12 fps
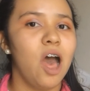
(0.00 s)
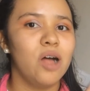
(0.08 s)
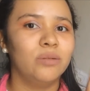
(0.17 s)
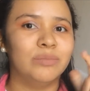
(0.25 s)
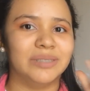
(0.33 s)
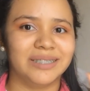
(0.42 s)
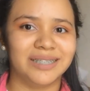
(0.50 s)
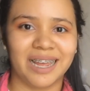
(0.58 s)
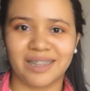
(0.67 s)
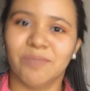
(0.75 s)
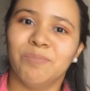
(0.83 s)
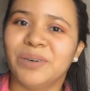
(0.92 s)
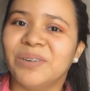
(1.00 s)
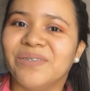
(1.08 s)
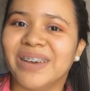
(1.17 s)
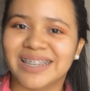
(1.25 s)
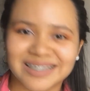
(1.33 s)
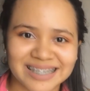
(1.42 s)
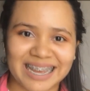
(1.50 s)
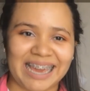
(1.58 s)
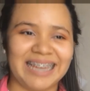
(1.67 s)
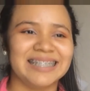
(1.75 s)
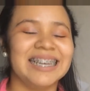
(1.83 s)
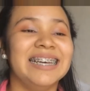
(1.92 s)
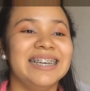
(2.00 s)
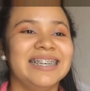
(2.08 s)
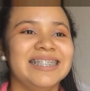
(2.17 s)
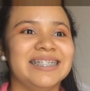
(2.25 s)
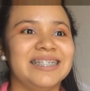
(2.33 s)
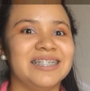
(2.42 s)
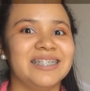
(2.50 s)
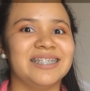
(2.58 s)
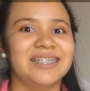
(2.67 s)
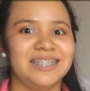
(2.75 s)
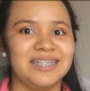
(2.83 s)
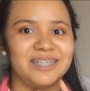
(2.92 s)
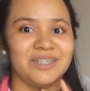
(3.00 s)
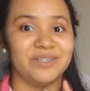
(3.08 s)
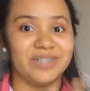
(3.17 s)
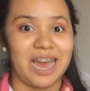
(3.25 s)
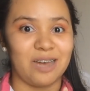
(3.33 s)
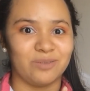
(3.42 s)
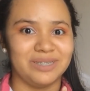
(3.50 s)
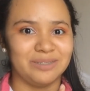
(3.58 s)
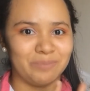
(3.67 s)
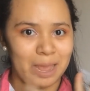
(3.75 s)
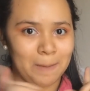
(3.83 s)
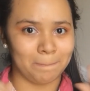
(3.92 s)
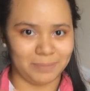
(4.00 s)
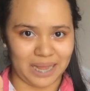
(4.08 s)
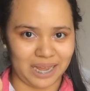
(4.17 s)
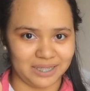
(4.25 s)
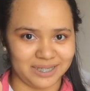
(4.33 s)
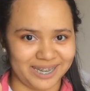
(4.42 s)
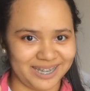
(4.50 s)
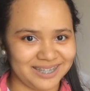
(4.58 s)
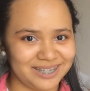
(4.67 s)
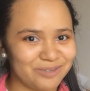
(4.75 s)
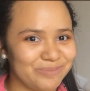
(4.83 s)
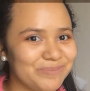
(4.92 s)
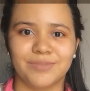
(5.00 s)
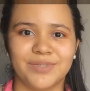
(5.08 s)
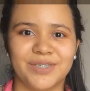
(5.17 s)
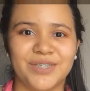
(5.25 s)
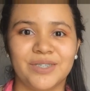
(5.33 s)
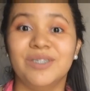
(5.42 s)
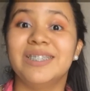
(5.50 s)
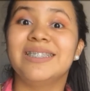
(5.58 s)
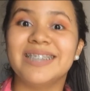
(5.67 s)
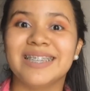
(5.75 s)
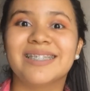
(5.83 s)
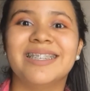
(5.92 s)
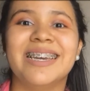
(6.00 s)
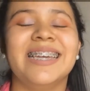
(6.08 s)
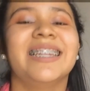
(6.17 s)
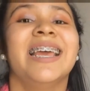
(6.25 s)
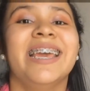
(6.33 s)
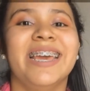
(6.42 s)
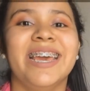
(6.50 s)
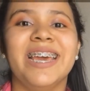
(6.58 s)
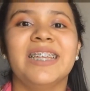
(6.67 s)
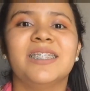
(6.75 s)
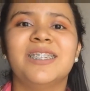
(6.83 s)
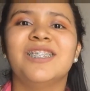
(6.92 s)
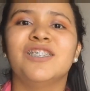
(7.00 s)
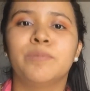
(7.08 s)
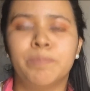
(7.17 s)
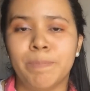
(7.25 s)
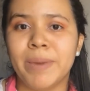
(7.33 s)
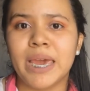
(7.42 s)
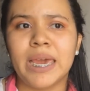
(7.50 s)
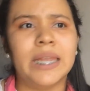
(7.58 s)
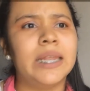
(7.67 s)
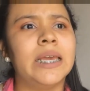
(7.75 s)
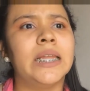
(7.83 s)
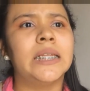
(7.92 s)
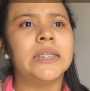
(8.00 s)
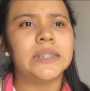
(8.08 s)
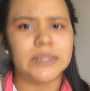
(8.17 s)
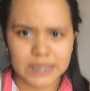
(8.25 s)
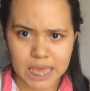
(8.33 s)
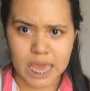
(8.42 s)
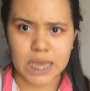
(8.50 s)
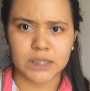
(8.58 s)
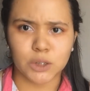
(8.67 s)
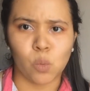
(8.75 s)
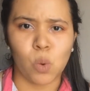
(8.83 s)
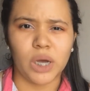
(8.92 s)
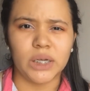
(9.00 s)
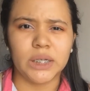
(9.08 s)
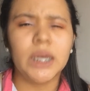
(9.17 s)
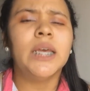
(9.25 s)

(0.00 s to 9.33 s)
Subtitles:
almost like the perfect date. So that was my blind date. So the sixth date is the speeding date one.